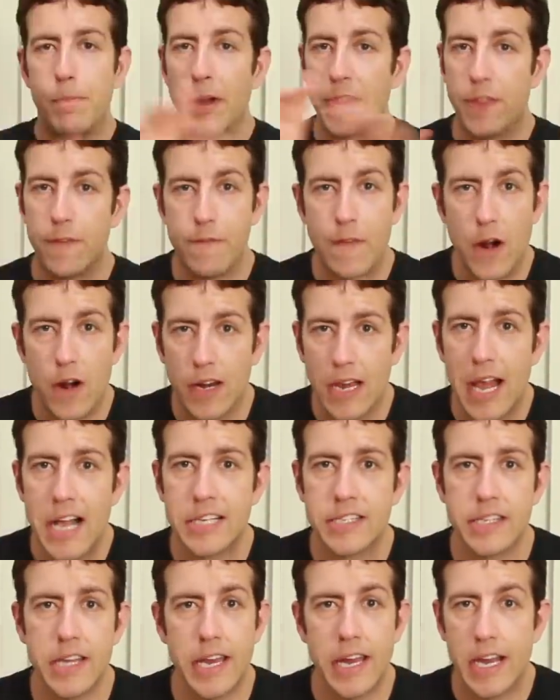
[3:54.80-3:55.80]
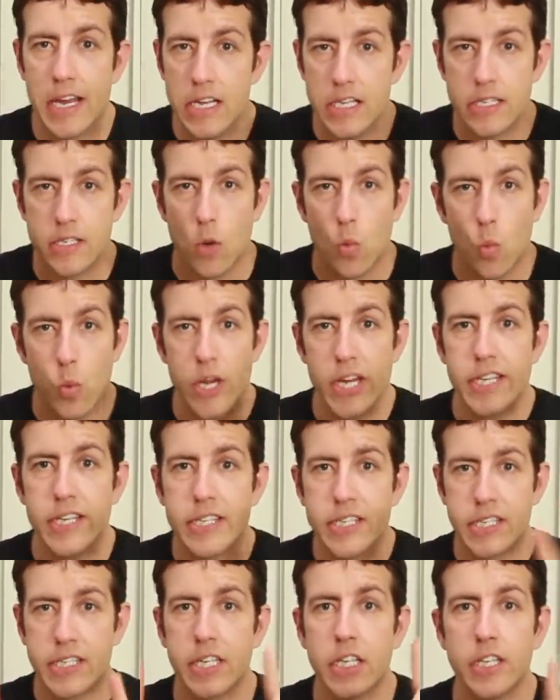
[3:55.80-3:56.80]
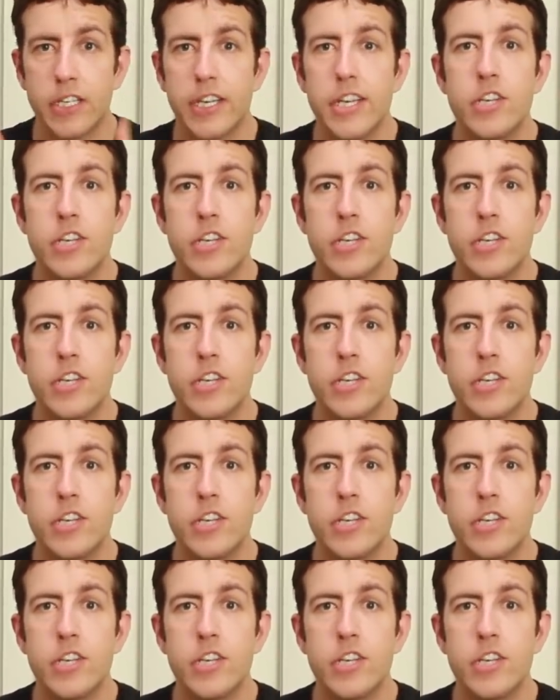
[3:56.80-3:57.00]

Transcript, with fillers: But the very last thing is, we still